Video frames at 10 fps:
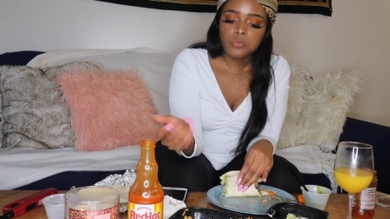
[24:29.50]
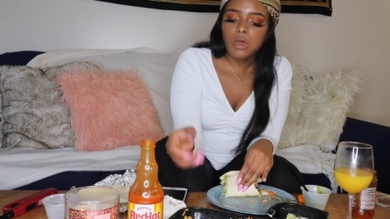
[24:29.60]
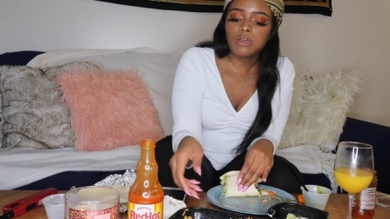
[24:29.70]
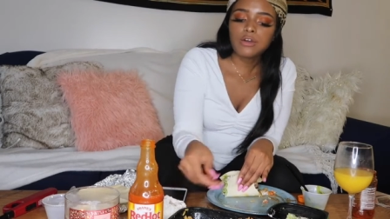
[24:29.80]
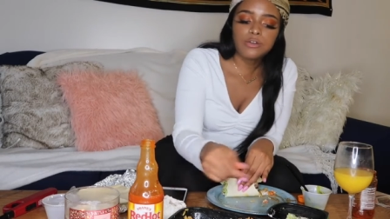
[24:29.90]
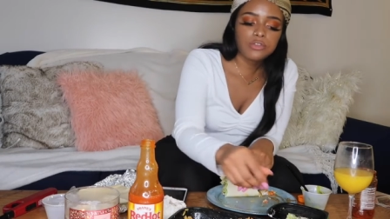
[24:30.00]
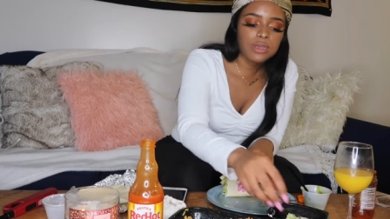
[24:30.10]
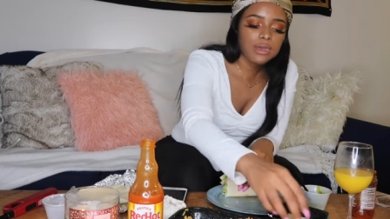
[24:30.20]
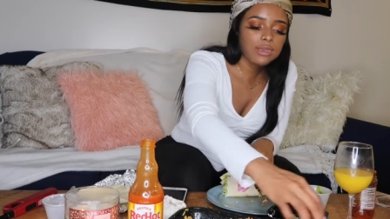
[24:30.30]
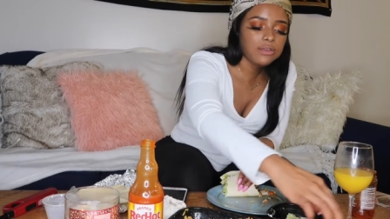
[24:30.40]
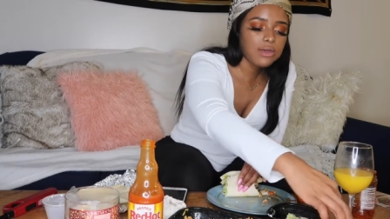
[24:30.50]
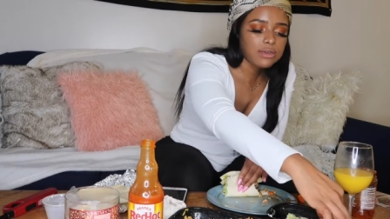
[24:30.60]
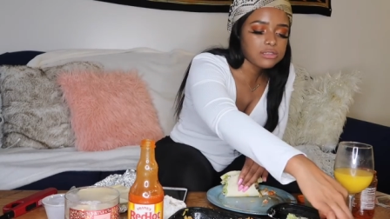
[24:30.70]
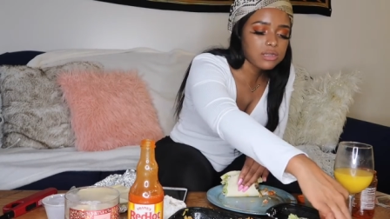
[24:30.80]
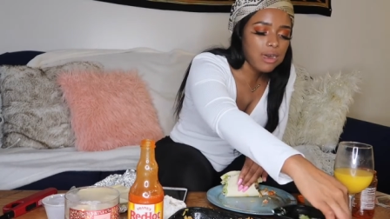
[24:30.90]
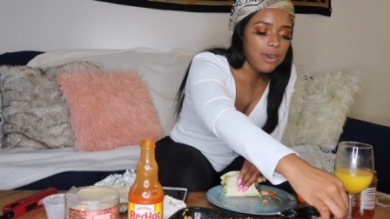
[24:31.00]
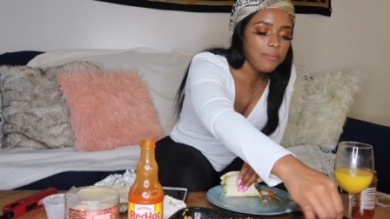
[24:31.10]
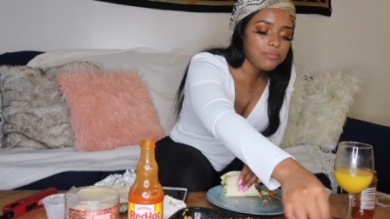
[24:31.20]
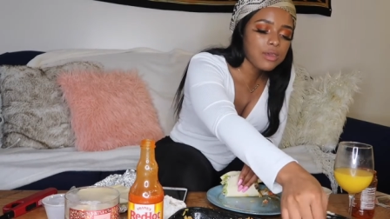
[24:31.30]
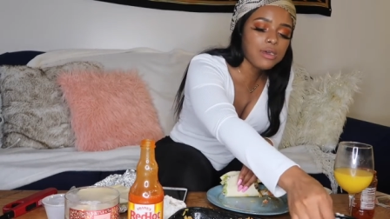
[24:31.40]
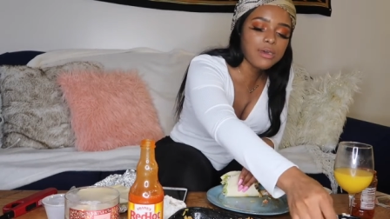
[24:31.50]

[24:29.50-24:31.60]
Now y'all gonna think I eat like a slob.